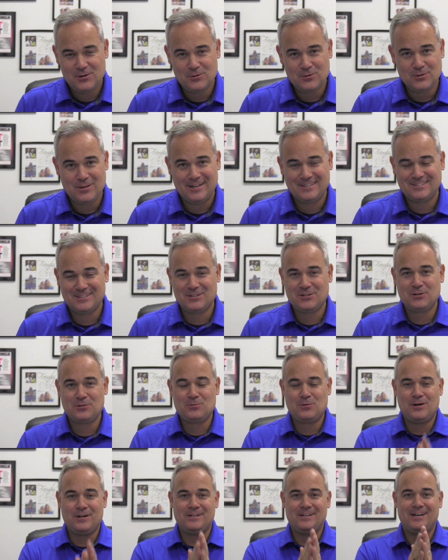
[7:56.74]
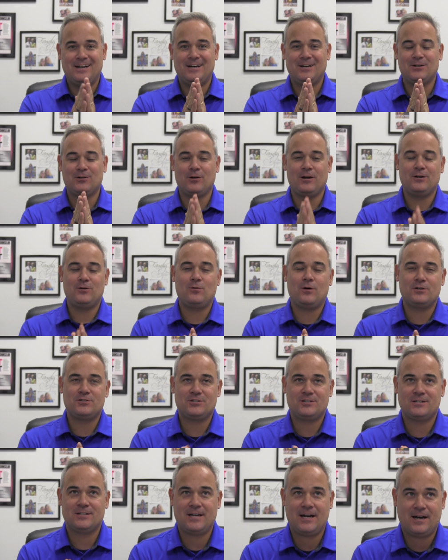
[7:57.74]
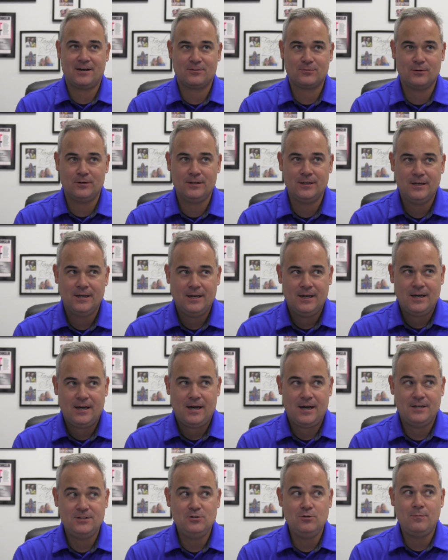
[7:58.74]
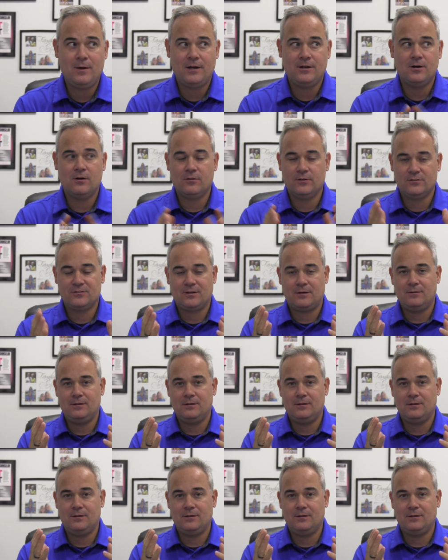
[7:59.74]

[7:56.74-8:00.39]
Ooh, that's a good one. Great question, Catherine. And you may know this.